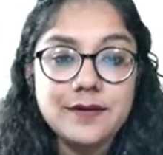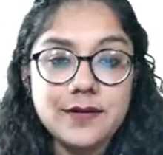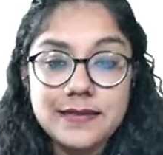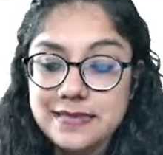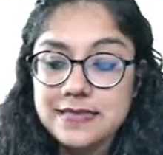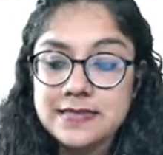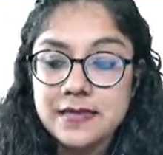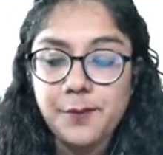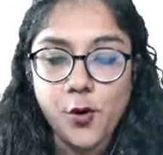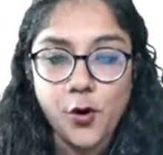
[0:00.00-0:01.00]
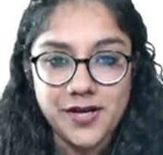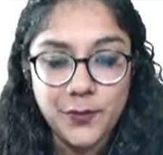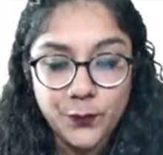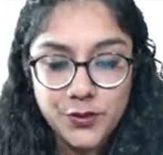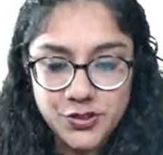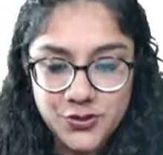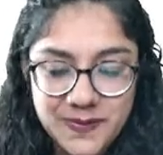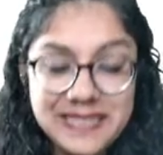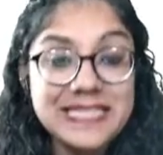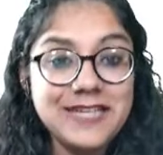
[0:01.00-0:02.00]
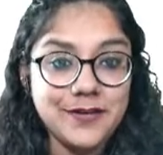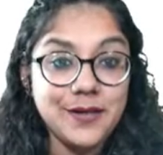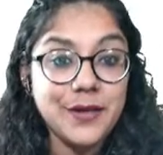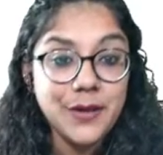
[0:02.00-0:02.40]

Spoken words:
this is a model which has been given